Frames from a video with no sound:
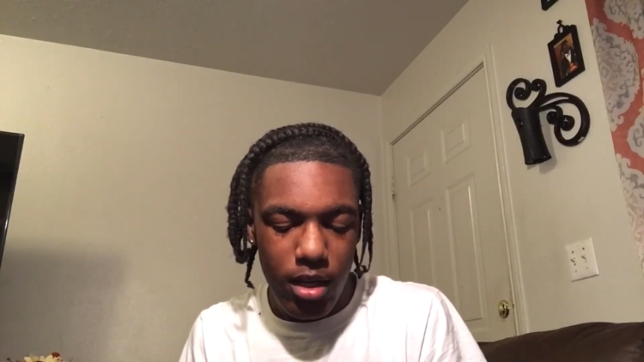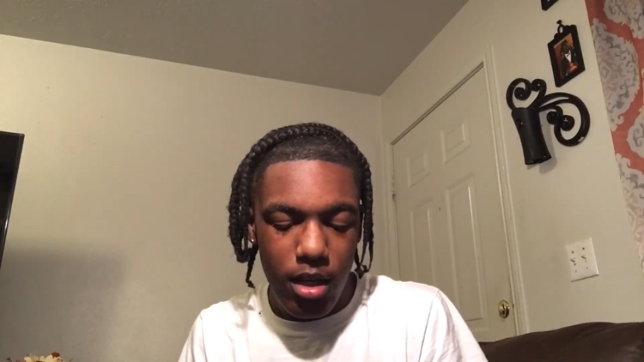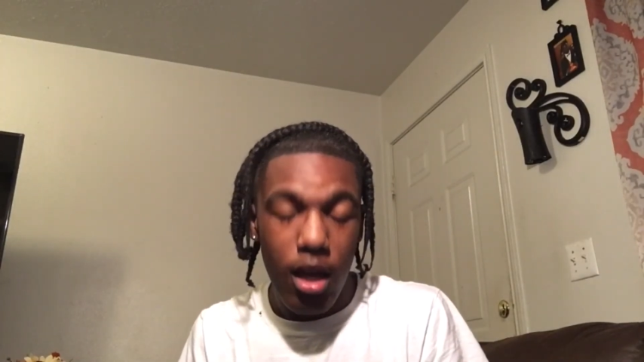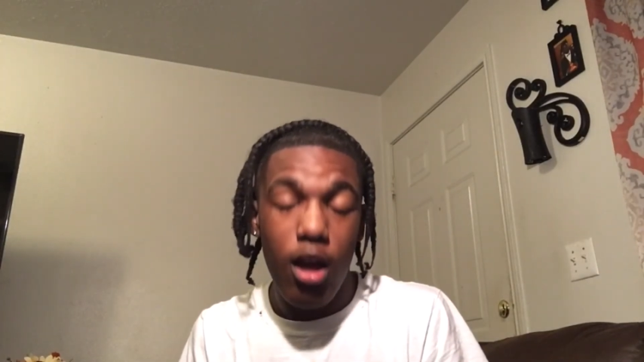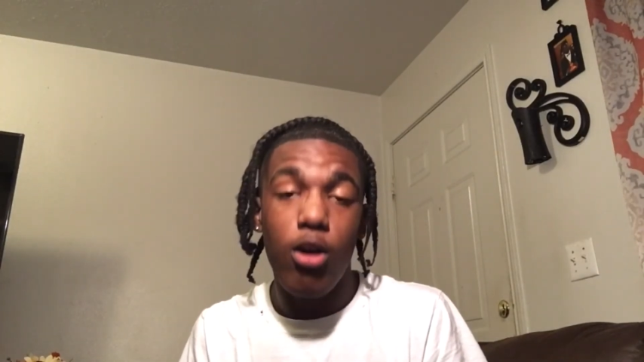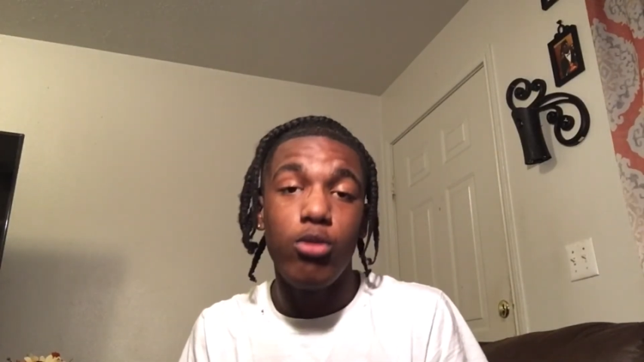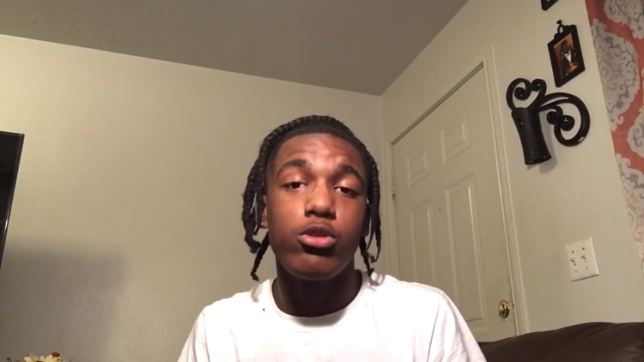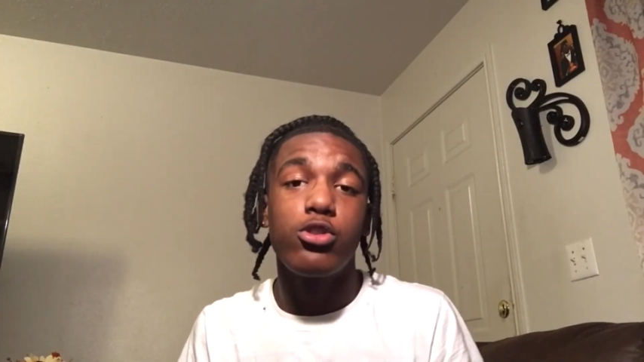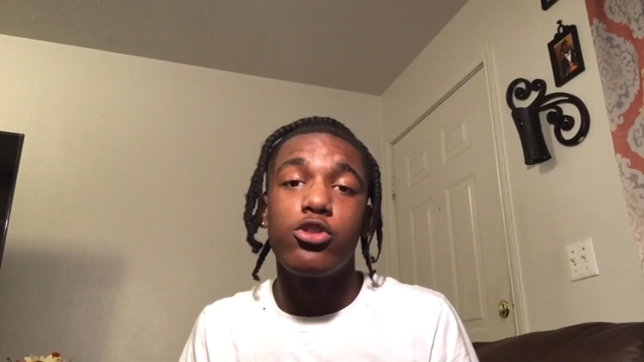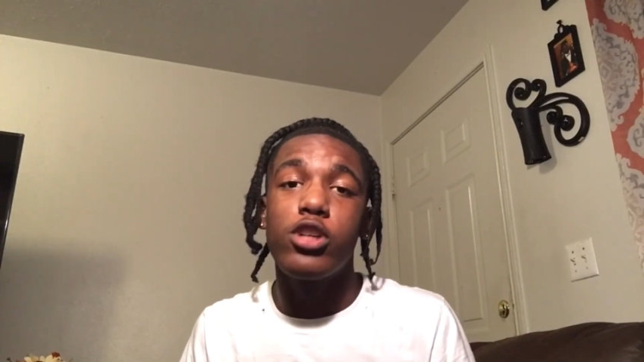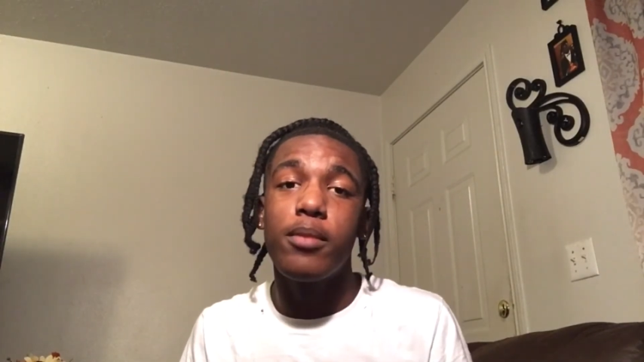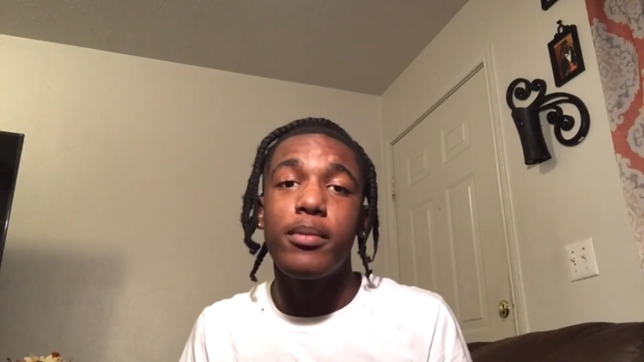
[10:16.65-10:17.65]
I don't
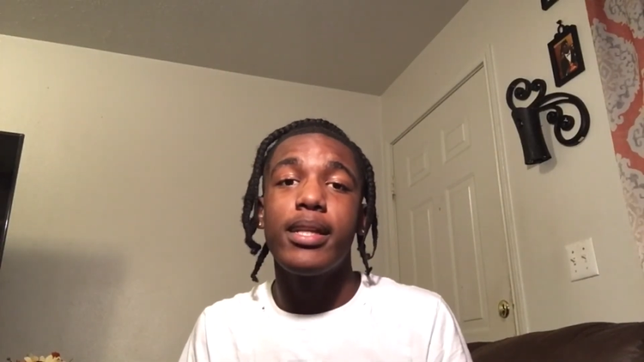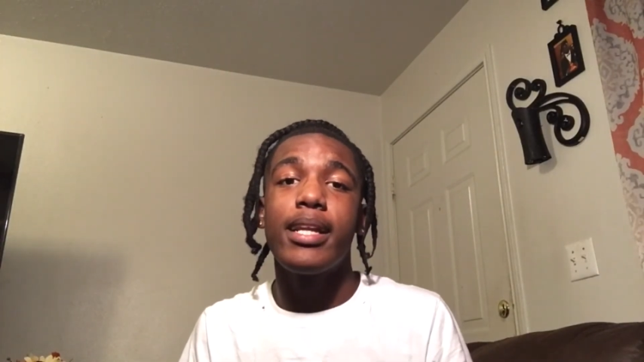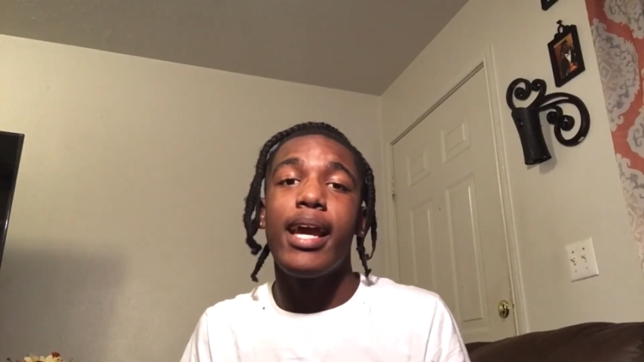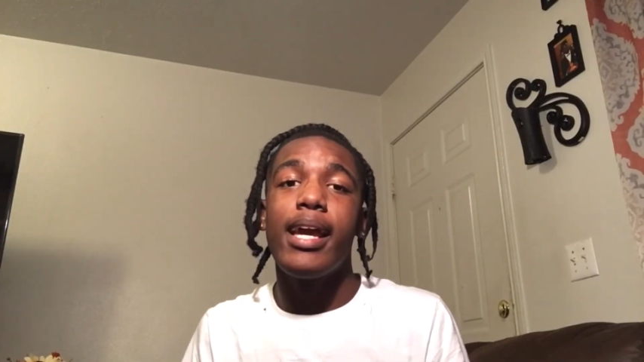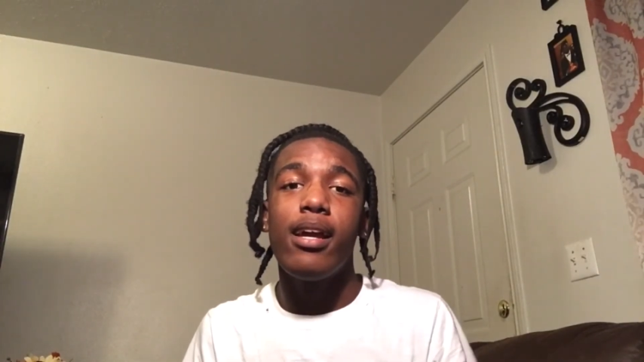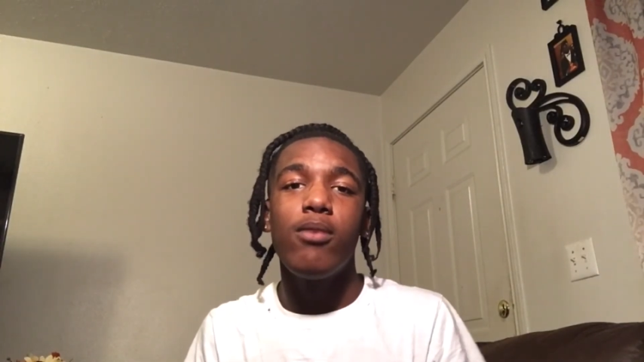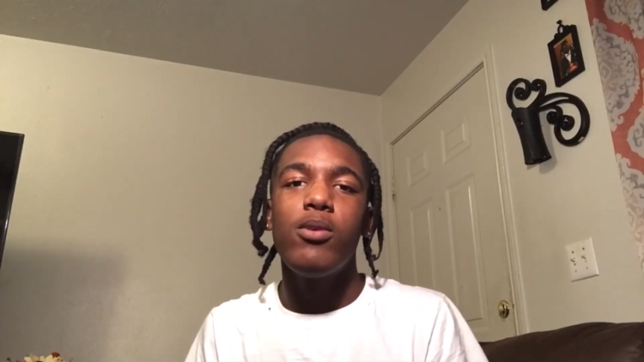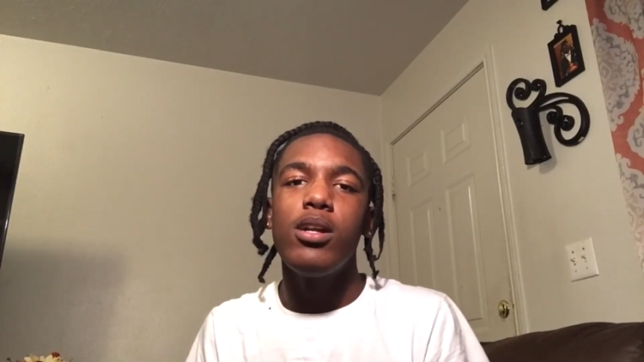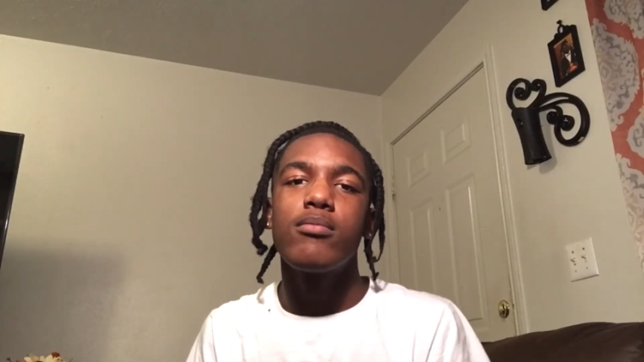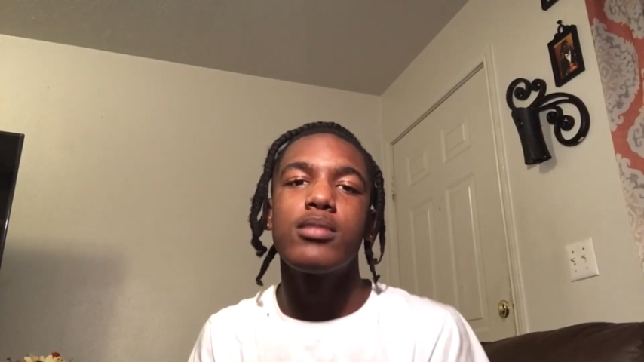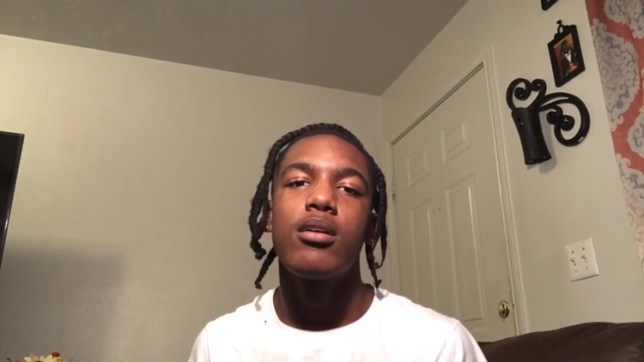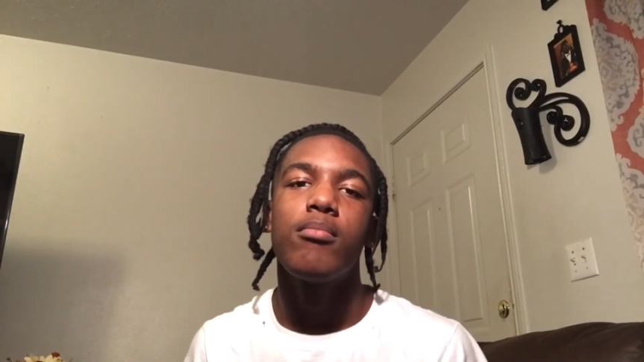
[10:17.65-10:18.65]
discriminate. What
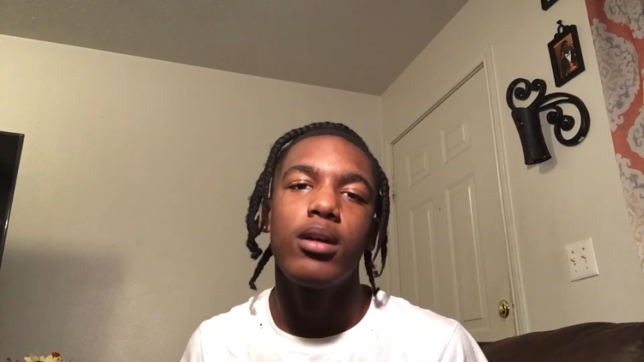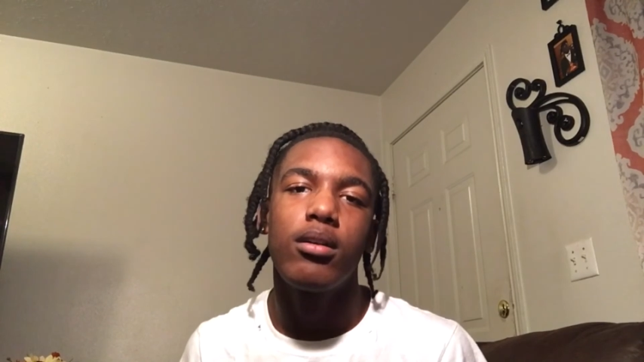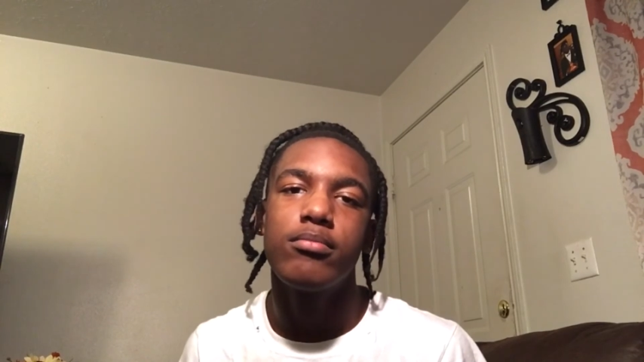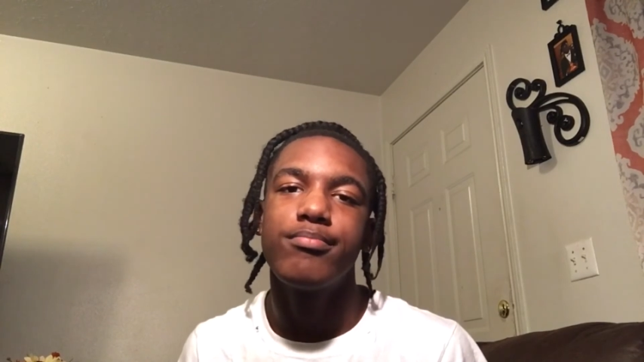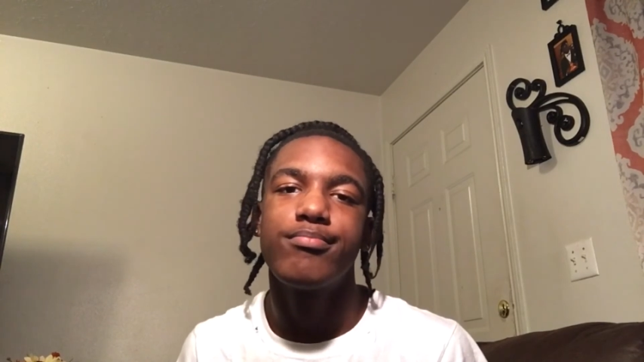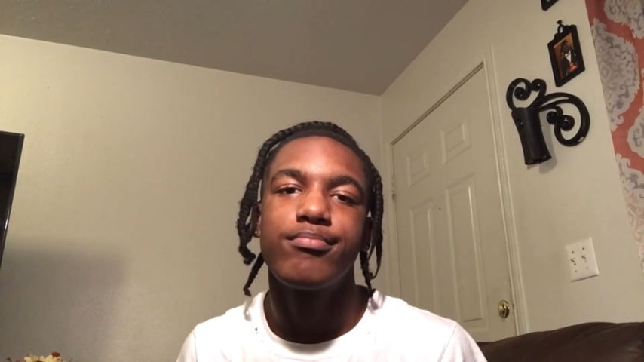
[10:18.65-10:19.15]
I'm talking about?